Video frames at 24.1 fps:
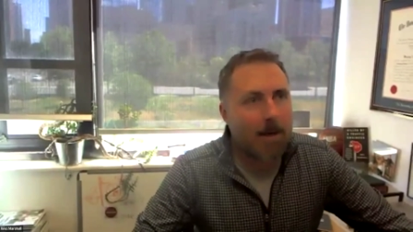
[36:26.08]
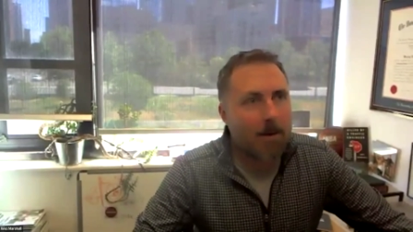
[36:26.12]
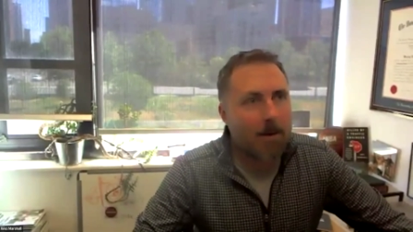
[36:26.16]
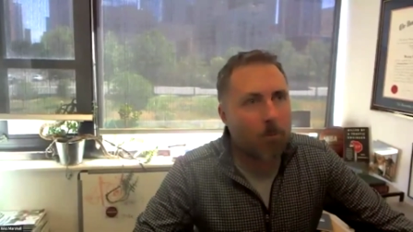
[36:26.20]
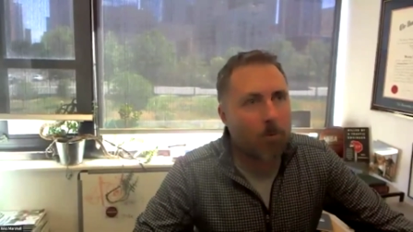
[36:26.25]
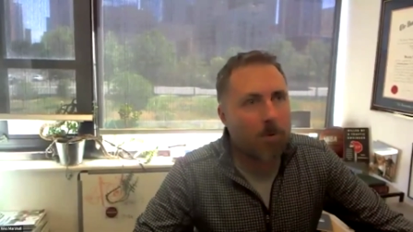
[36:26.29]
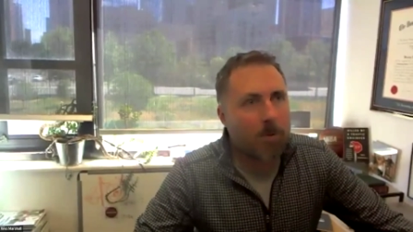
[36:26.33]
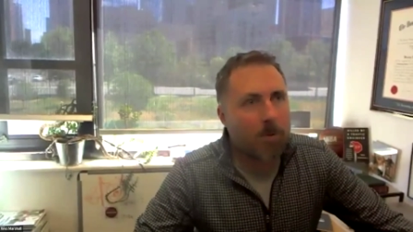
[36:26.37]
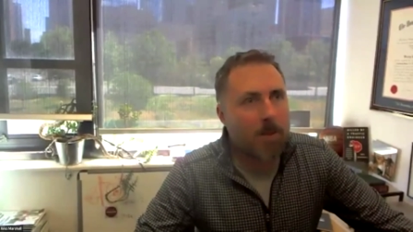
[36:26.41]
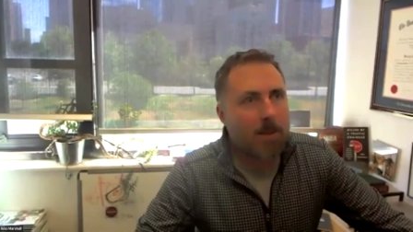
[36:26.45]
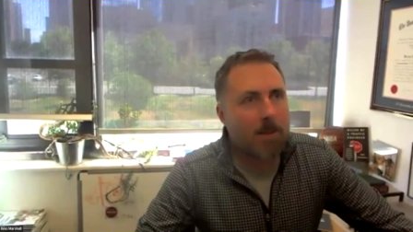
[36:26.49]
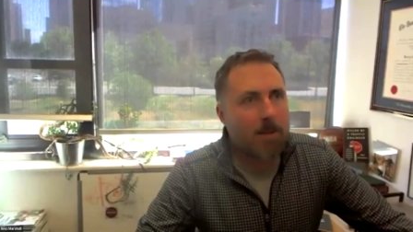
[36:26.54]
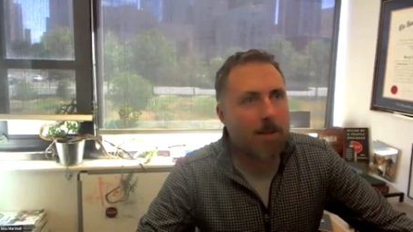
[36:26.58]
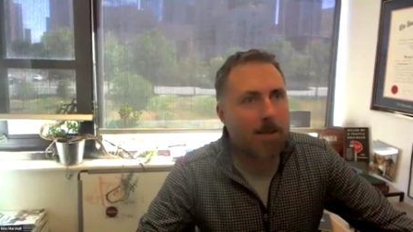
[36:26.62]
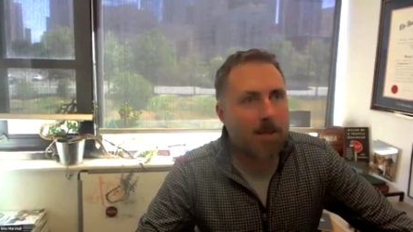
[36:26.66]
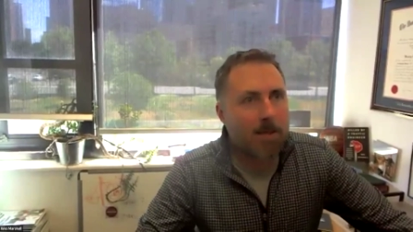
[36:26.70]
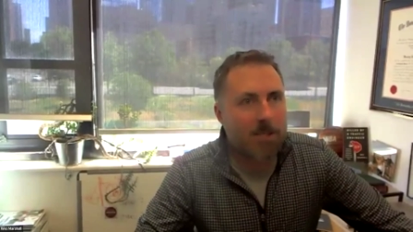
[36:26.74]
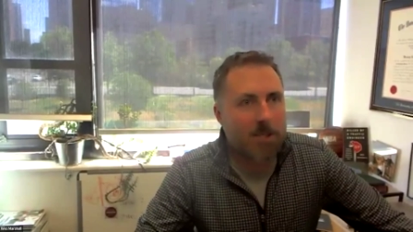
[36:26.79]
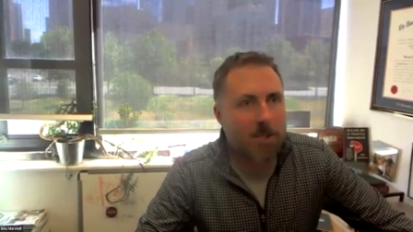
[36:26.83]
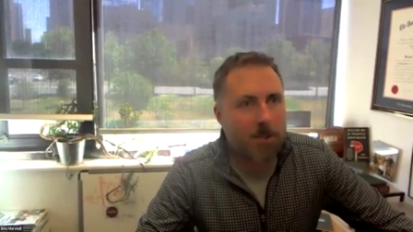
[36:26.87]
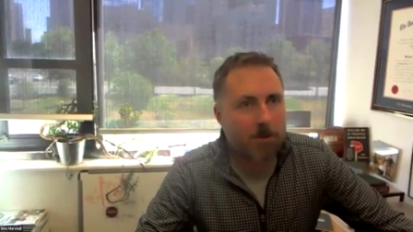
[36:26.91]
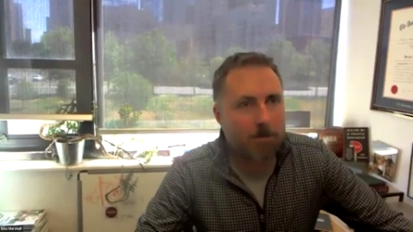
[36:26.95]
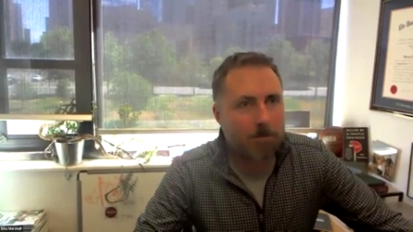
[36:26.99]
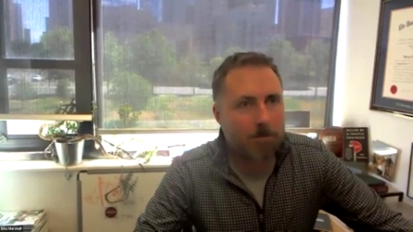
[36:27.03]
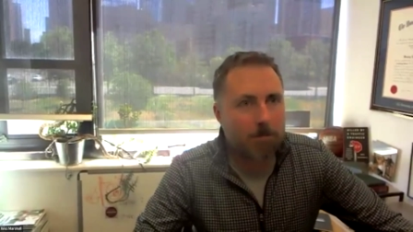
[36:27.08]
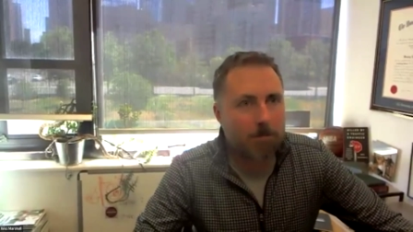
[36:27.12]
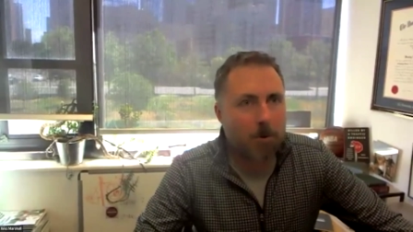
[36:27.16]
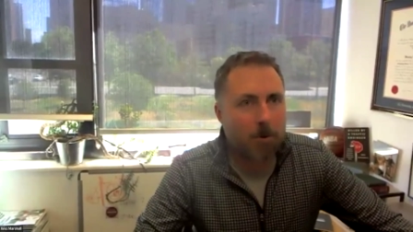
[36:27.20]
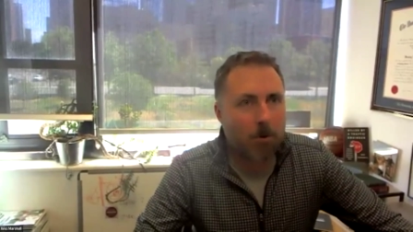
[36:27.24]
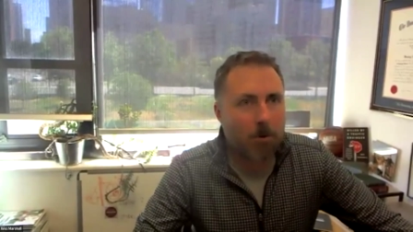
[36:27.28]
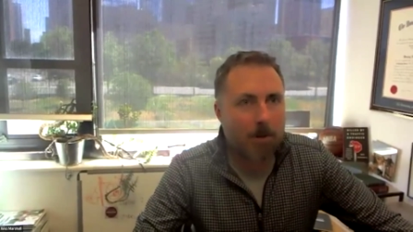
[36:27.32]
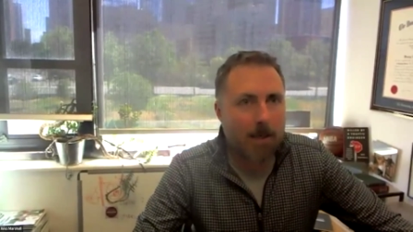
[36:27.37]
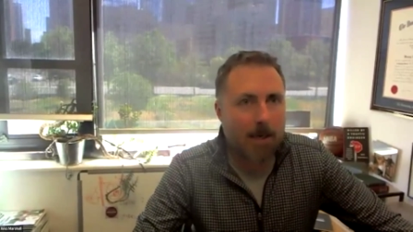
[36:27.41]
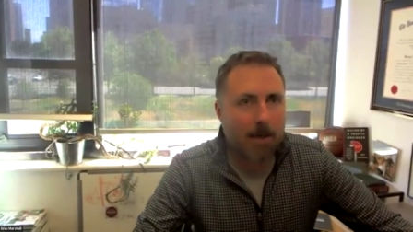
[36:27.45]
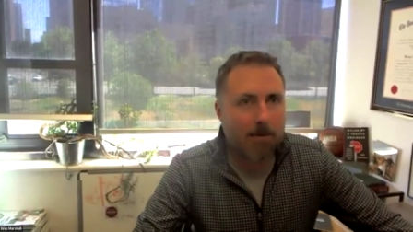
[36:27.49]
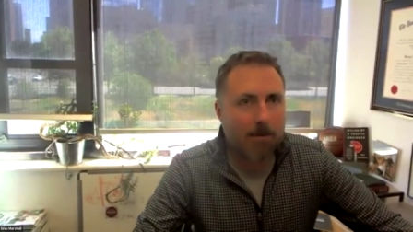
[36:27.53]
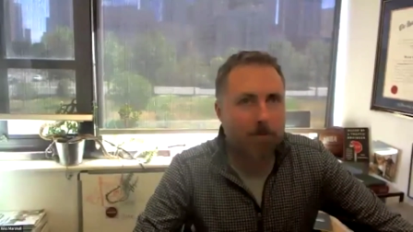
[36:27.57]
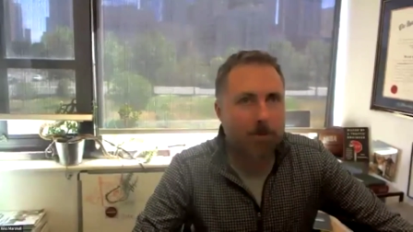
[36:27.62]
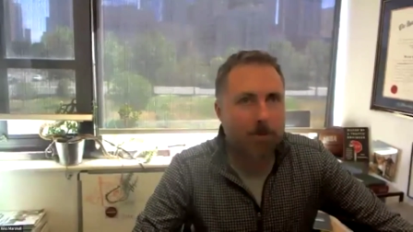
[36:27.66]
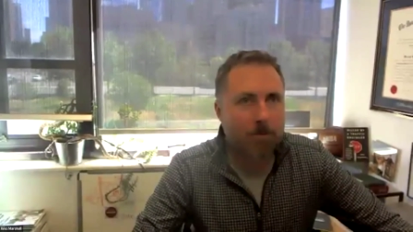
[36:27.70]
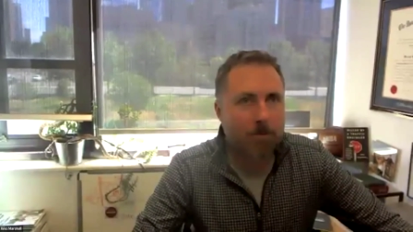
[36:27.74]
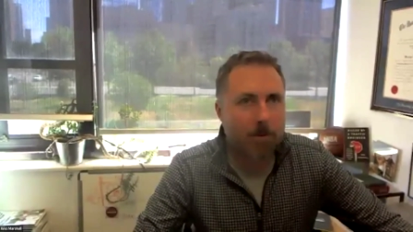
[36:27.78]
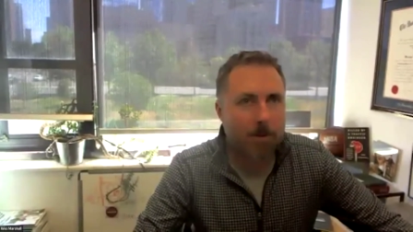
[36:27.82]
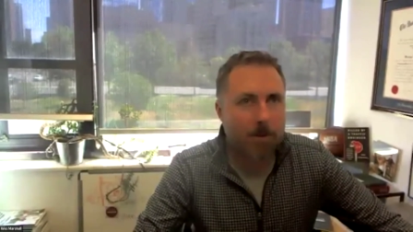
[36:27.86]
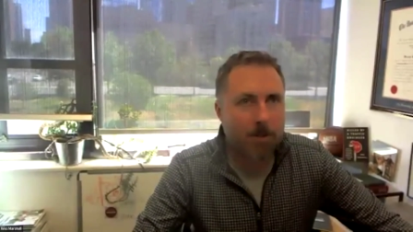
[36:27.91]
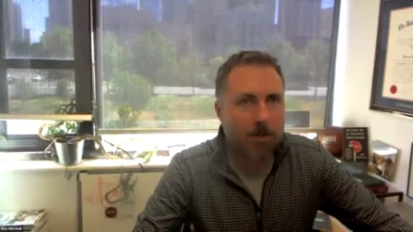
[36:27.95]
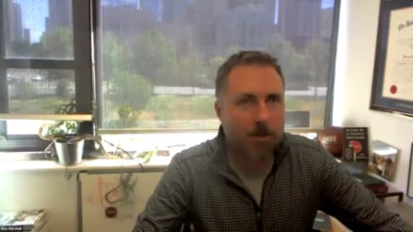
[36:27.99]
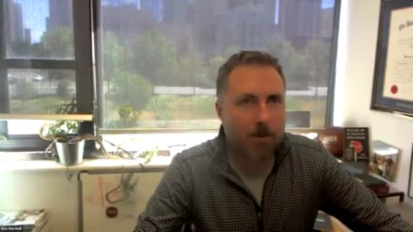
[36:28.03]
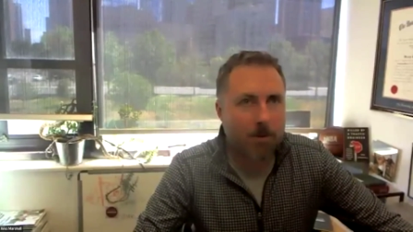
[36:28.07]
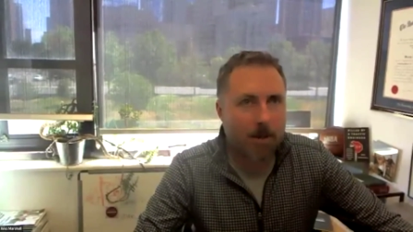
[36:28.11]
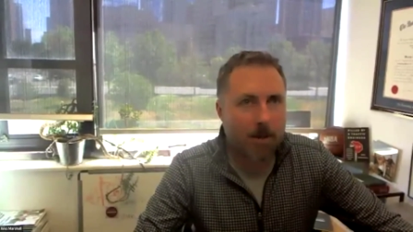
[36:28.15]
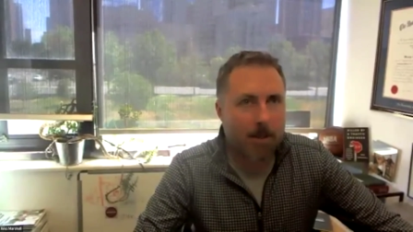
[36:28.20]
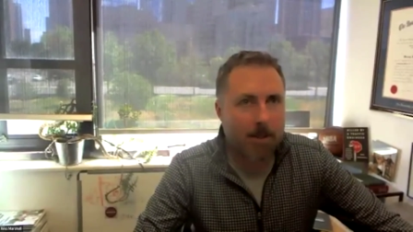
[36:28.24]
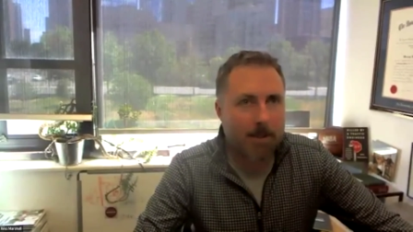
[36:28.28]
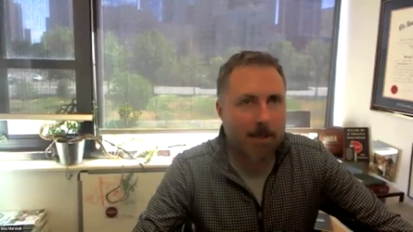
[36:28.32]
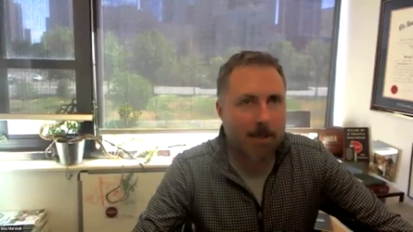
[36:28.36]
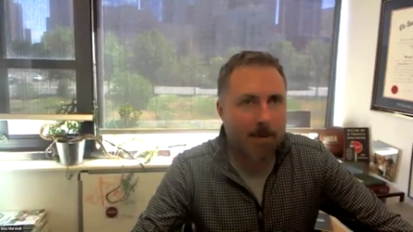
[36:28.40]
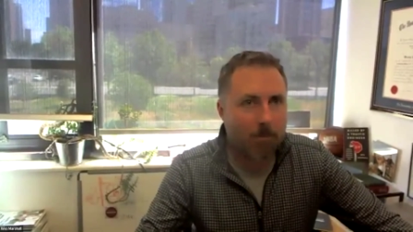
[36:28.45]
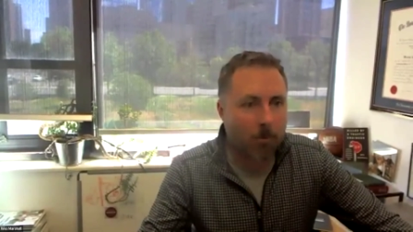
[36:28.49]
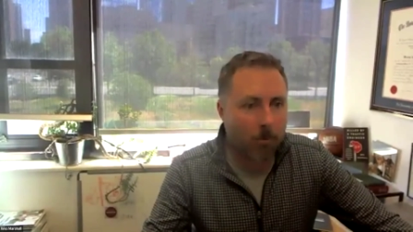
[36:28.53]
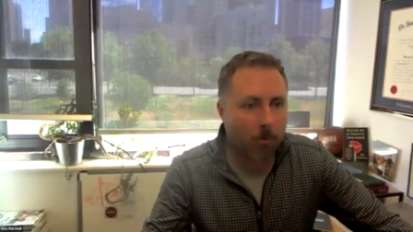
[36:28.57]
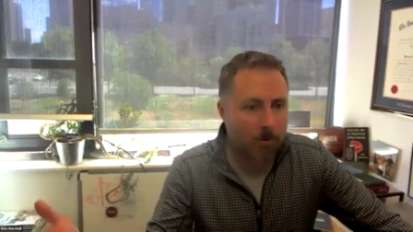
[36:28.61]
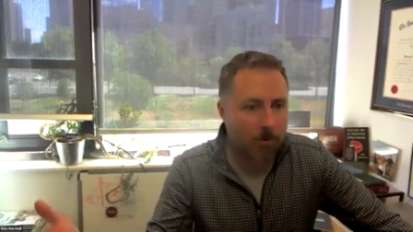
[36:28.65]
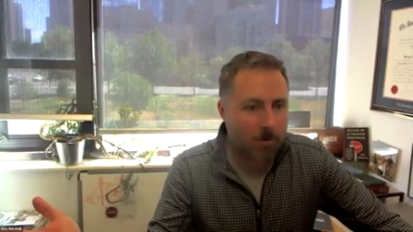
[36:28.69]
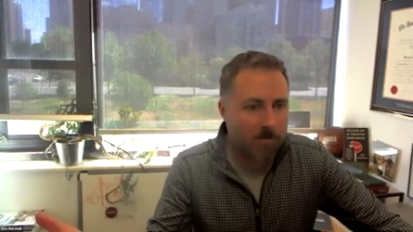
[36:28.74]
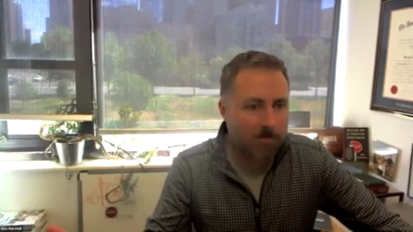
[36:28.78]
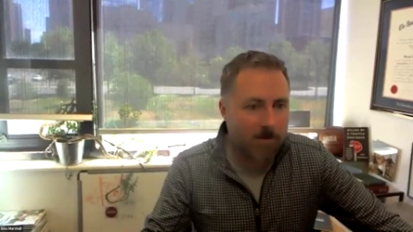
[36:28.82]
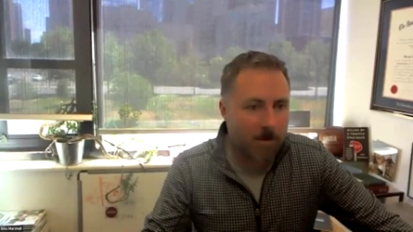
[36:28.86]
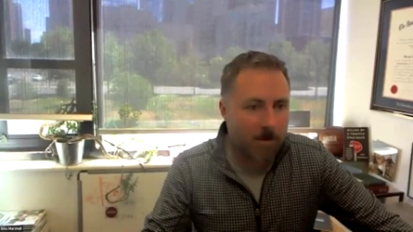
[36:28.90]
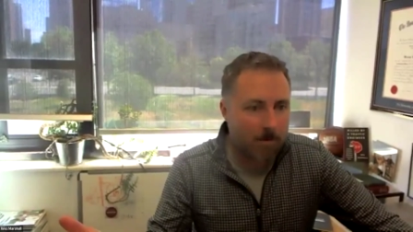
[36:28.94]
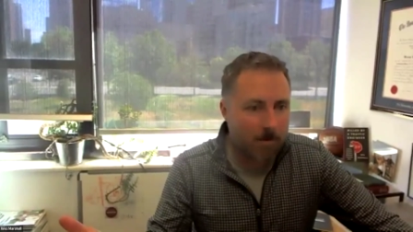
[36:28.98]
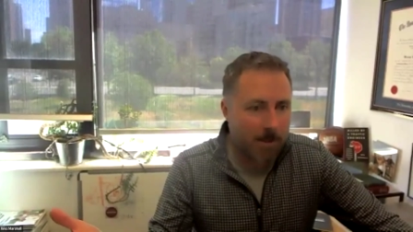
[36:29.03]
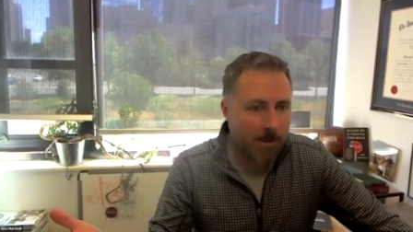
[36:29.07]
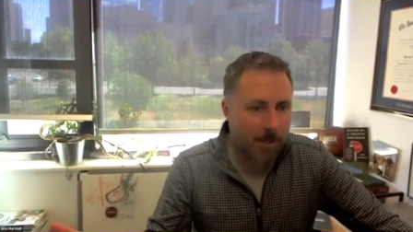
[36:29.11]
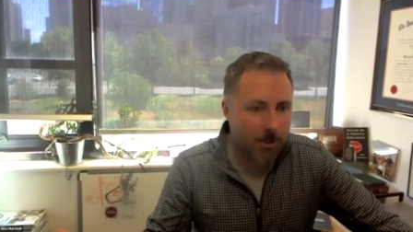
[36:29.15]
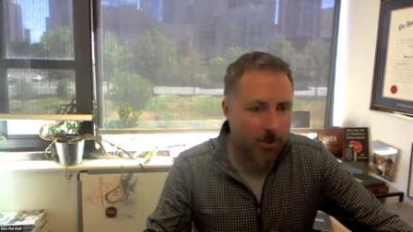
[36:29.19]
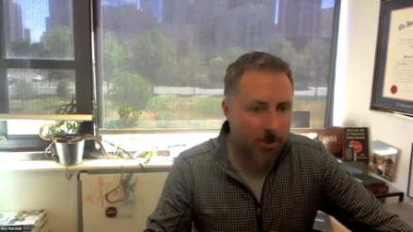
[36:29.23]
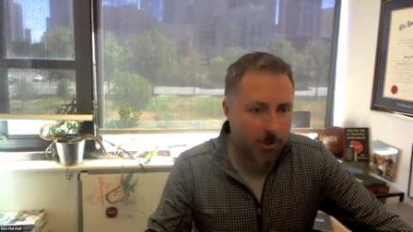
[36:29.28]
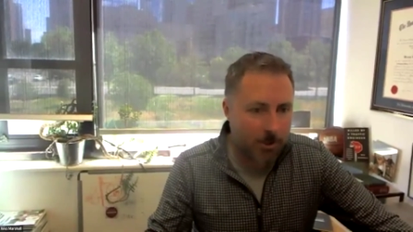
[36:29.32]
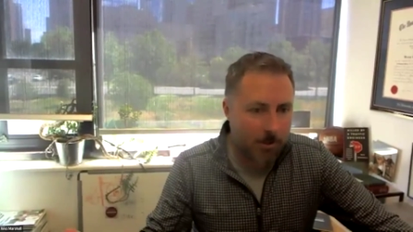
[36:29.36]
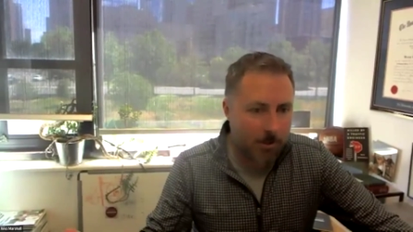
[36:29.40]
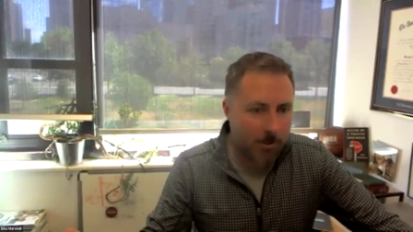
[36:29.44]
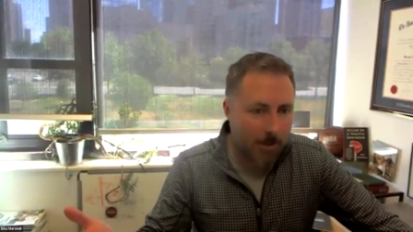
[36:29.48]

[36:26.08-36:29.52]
With this book, I was really trying to get more at the foundation,